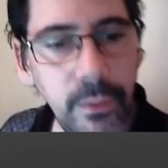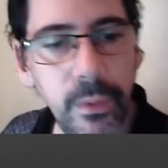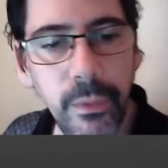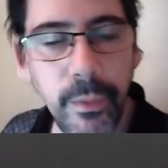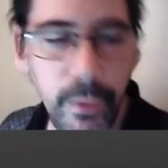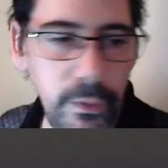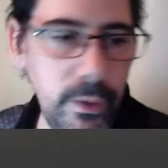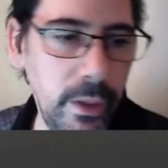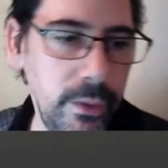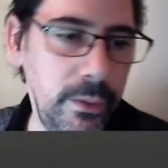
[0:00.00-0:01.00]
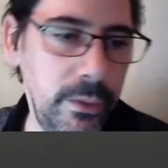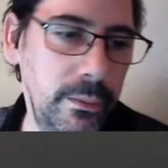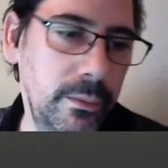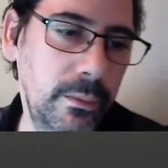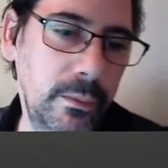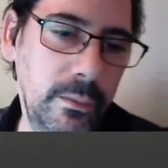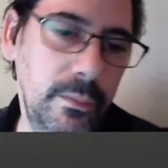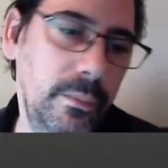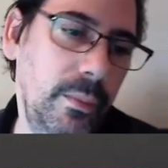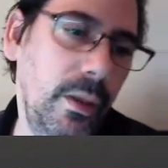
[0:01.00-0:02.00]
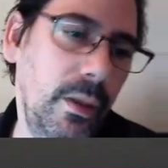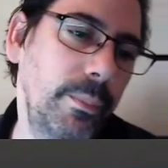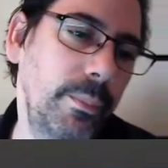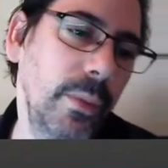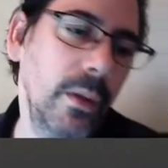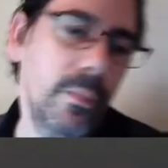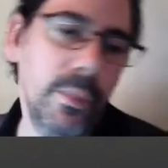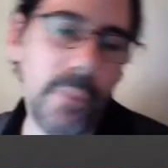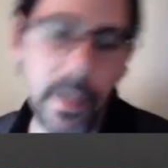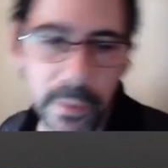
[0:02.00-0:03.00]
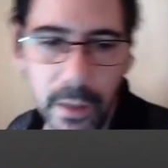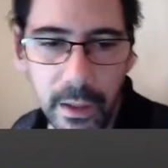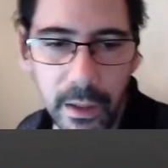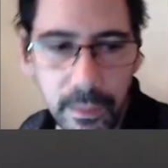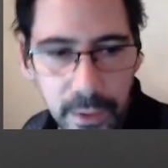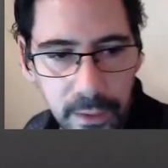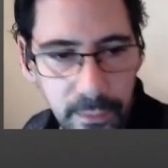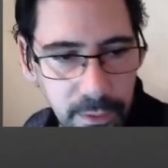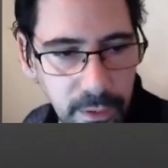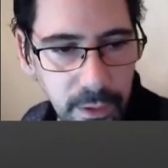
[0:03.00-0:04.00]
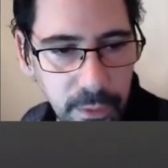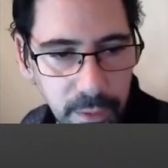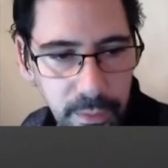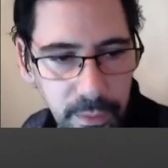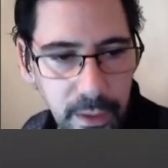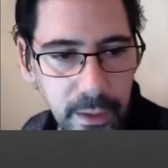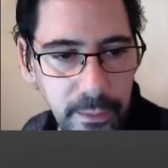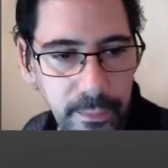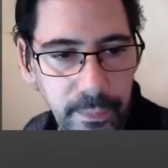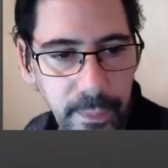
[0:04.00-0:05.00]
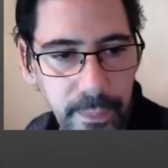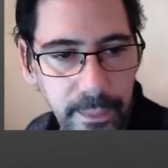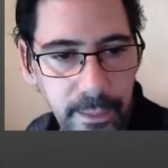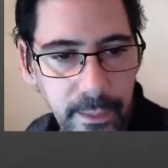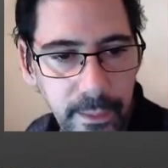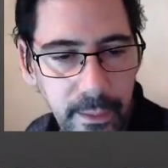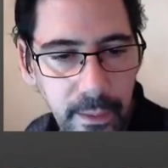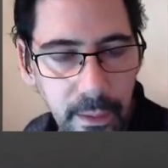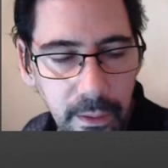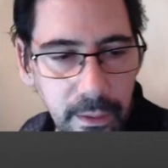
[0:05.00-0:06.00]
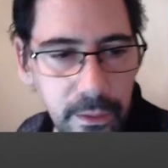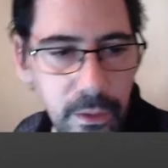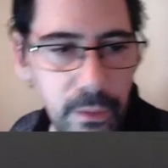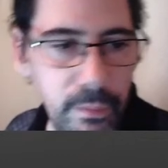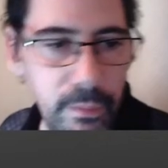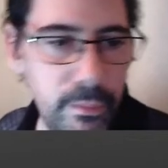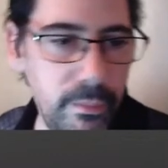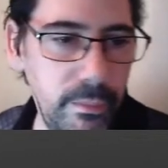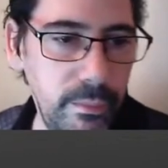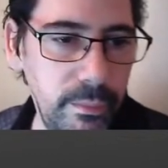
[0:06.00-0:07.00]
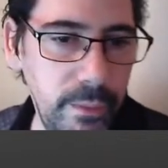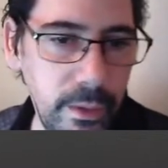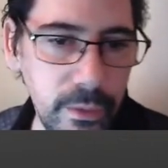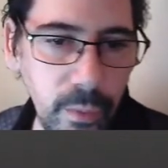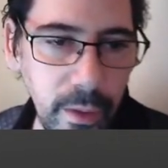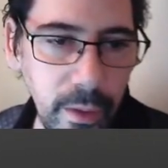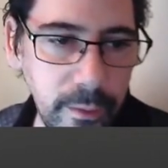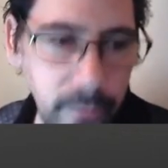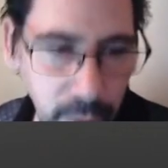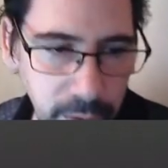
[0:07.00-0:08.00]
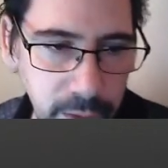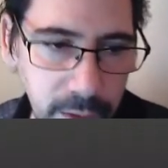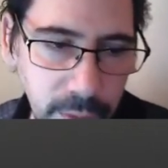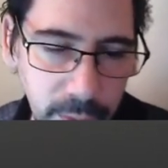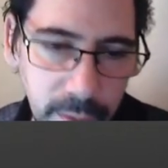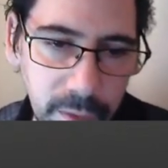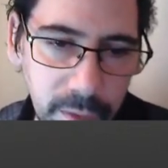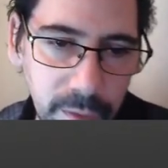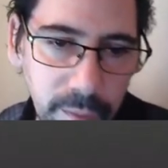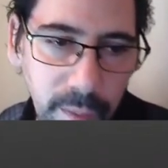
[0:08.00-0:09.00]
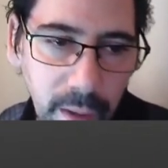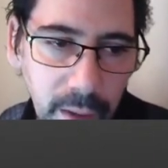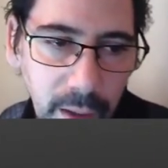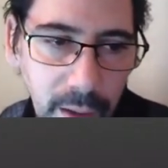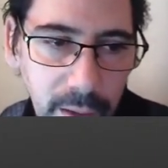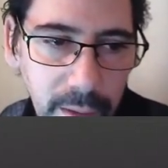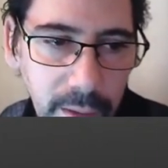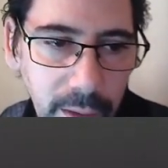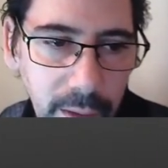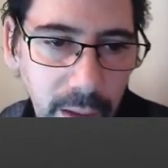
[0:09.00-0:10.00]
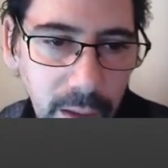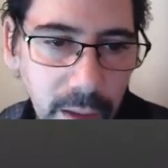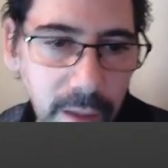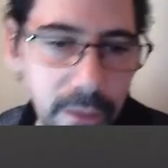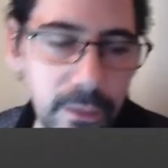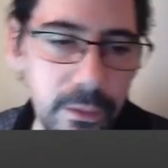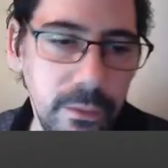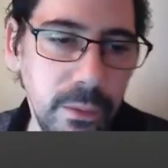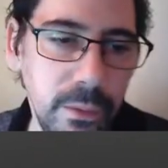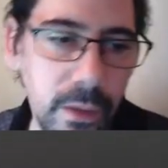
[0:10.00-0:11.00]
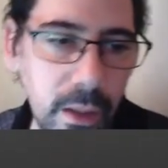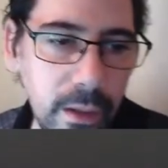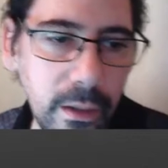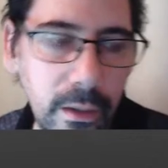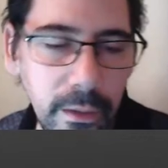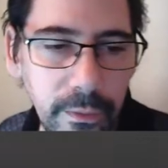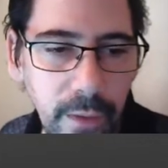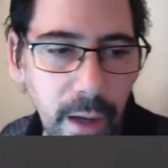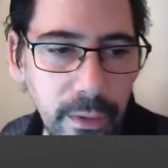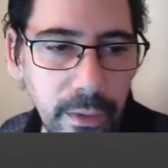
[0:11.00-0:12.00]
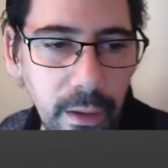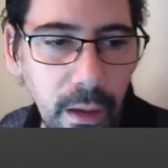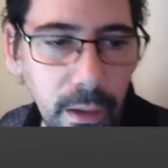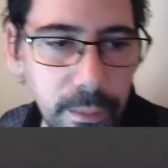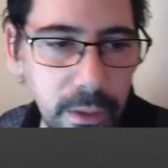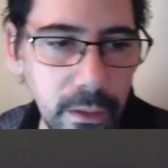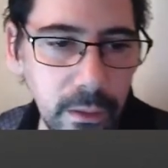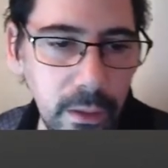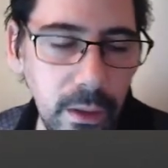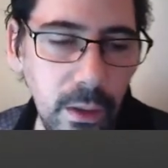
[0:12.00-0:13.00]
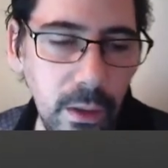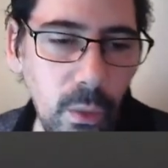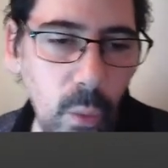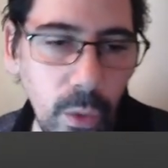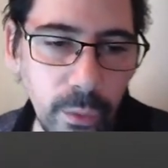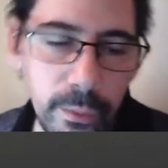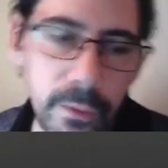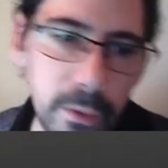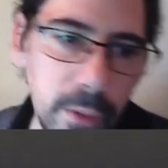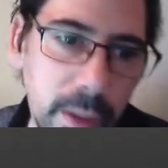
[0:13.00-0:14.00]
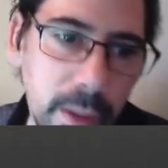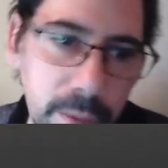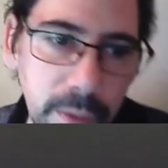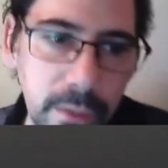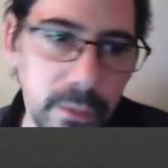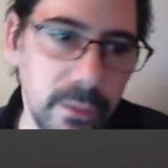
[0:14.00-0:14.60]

will remove a directory, Bob, but Bob's not empty, so this will complain. So there's a way to force this remove, but I like relying on the fact that mkdir won't remove a directory